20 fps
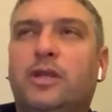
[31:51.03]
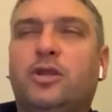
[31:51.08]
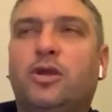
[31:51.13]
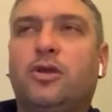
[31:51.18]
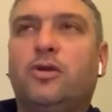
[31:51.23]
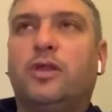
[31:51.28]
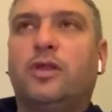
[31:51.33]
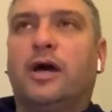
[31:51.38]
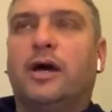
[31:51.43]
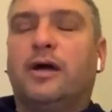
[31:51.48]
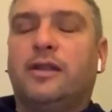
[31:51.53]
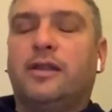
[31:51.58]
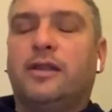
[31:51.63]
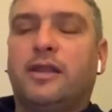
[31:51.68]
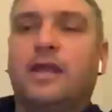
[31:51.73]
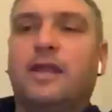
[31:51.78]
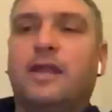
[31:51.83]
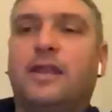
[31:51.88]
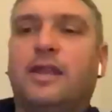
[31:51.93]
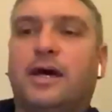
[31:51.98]
when you do that,
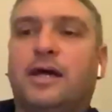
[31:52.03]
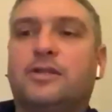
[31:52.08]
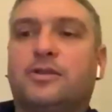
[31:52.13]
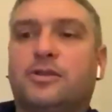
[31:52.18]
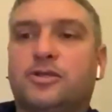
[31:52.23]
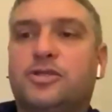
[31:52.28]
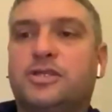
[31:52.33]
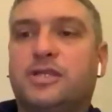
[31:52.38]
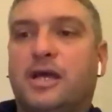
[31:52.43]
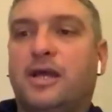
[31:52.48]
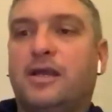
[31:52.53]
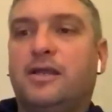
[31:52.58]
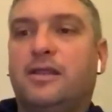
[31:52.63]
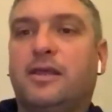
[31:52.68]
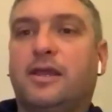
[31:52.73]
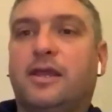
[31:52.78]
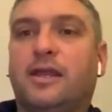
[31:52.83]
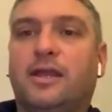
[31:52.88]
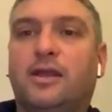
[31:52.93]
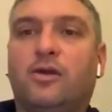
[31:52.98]
then that does start you
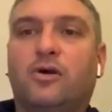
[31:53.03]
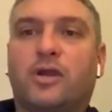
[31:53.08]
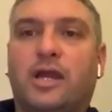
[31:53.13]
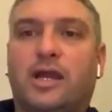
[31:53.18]
thinking, look,